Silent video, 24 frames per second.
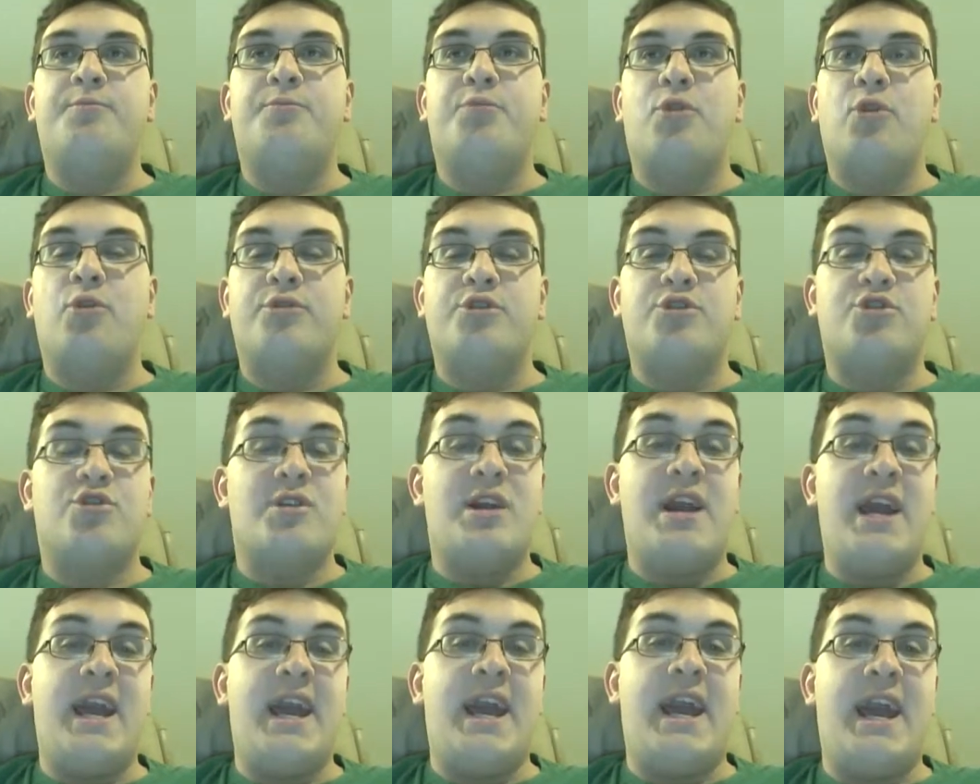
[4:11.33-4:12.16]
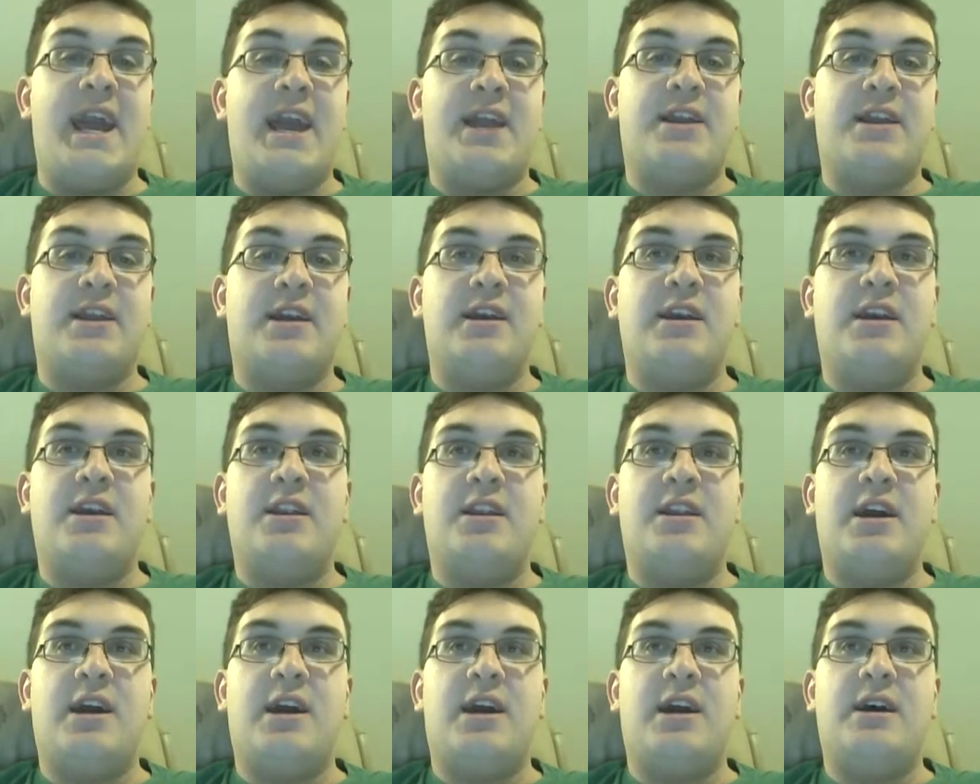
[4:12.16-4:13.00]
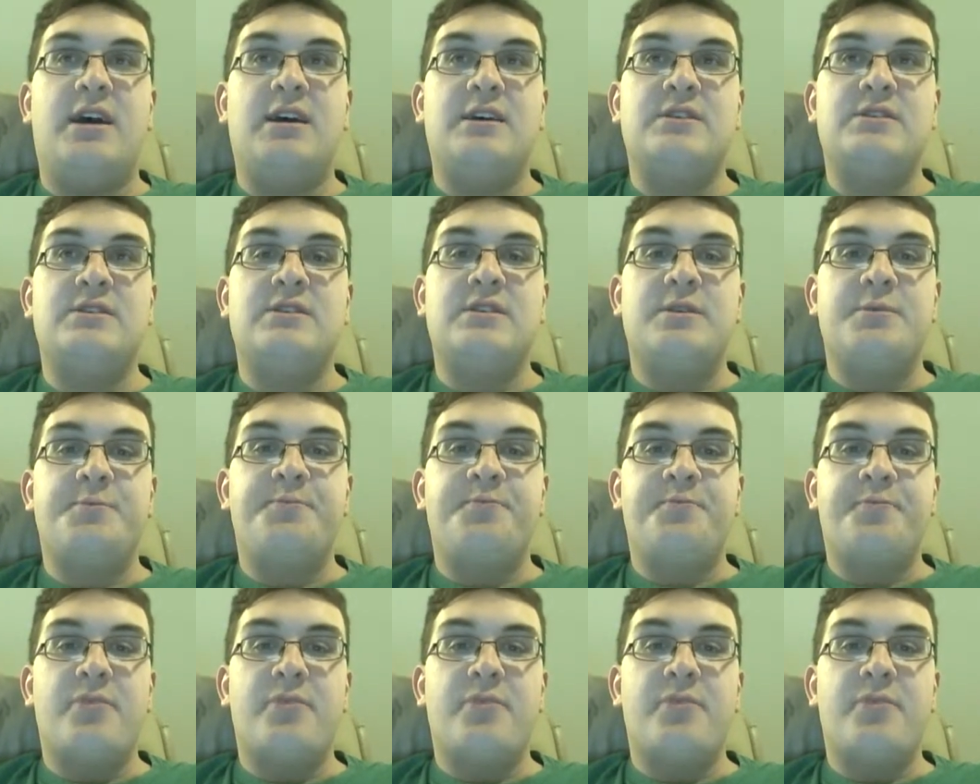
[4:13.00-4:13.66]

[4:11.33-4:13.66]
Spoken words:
portray Anakin as